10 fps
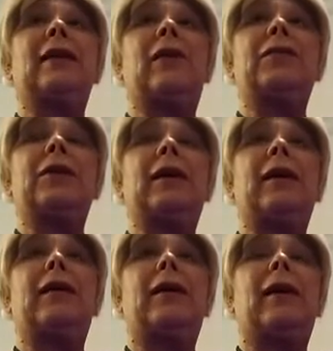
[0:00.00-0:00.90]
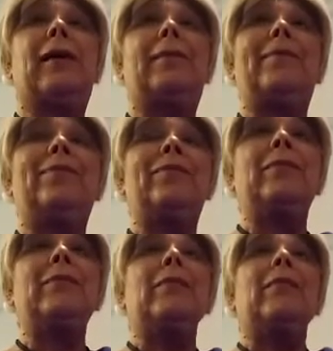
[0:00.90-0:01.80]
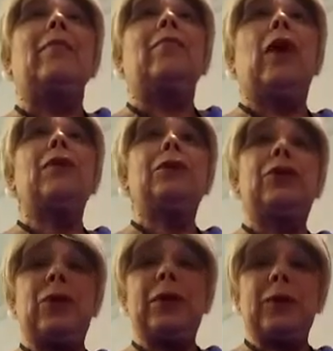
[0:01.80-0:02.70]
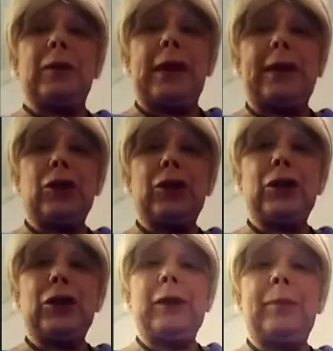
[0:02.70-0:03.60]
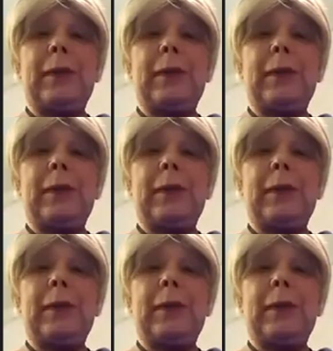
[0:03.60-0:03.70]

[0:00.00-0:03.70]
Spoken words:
of the mother-daughter relationship,